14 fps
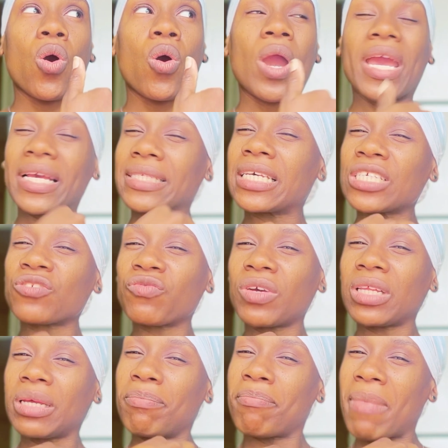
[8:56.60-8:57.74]
is this
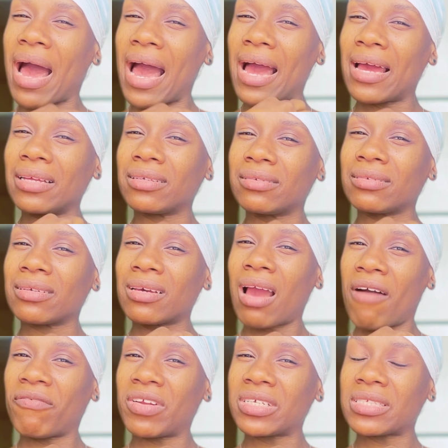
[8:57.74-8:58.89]
really my
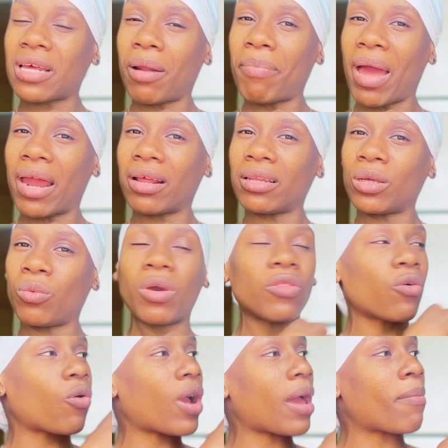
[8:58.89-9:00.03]
confidence that I'm battling with,
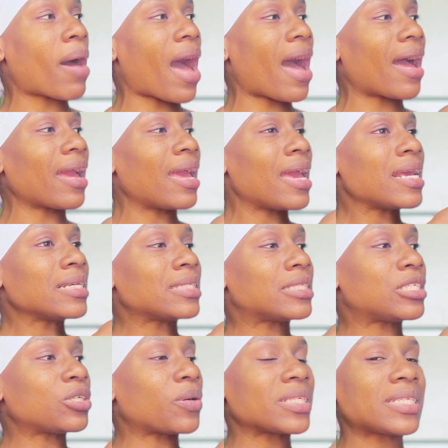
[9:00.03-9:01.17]
or am I
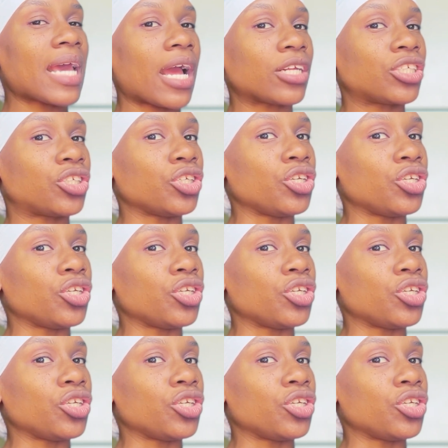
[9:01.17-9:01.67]
still attached to